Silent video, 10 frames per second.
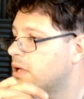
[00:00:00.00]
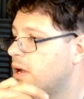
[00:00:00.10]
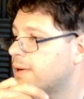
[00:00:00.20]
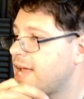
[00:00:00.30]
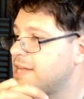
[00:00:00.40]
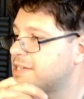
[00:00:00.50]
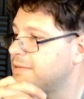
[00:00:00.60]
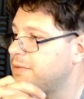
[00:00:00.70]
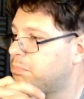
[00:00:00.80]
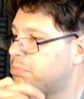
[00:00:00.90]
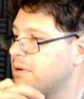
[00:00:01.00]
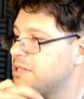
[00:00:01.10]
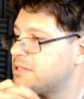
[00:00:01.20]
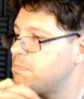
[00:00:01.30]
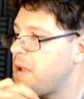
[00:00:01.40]
Okay, so the
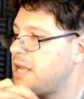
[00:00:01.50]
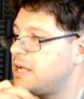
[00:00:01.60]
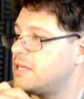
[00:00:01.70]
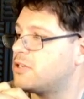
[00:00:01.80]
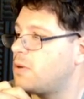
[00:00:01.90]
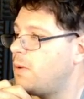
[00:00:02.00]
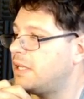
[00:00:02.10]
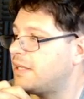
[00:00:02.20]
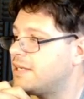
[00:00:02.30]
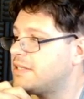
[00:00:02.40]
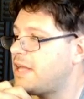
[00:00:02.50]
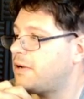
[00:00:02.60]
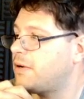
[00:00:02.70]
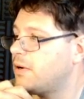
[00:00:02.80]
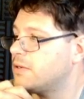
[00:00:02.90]
Brits made a toilet that
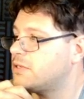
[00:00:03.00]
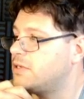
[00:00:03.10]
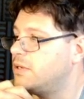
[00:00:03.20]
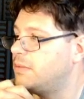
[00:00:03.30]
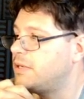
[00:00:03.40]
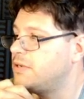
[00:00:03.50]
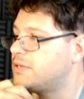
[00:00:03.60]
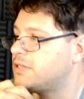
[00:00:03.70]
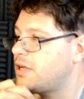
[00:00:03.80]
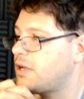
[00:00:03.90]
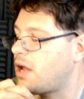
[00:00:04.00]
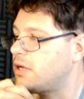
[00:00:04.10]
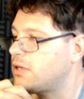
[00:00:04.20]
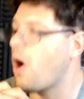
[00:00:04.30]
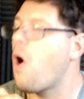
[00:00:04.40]
hurts you when you sit on
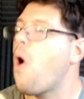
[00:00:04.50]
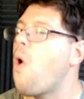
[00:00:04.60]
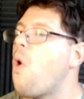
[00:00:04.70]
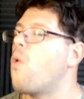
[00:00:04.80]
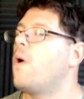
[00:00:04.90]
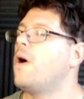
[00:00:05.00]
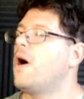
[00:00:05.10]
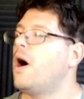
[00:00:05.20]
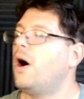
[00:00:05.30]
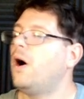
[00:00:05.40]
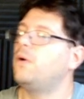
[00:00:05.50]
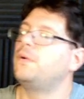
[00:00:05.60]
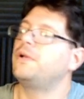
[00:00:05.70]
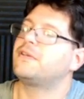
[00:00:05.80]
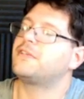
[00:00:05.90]
it. Oh,
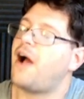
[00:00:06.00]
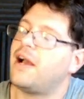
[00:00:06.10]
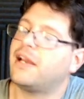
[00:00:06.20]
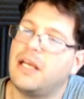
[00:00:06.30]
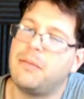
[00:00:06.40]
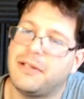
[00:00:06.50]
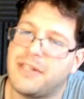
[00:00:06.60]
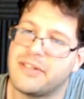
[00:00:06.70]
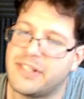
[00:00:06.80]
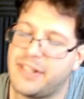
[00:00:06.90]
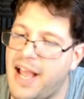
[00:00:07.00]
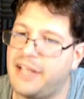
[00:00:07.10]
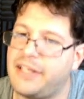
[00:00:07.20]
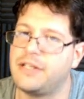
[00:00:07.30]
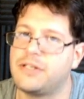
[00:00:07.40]
you're talking about the
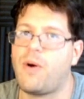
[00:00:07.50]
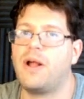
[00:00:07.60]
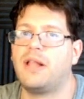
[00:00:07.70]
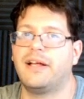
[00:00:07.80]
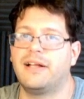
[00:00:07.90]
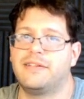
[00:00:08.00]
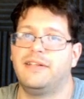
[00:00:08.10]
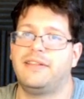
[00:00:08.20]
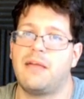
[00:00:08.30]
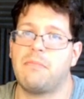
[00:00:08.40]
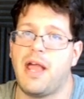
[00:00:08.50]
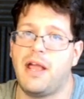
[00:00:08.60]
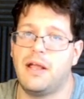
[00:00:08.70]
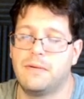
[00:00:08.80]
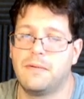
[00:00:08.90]
slanting toilet that they
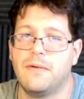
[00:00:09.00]
made.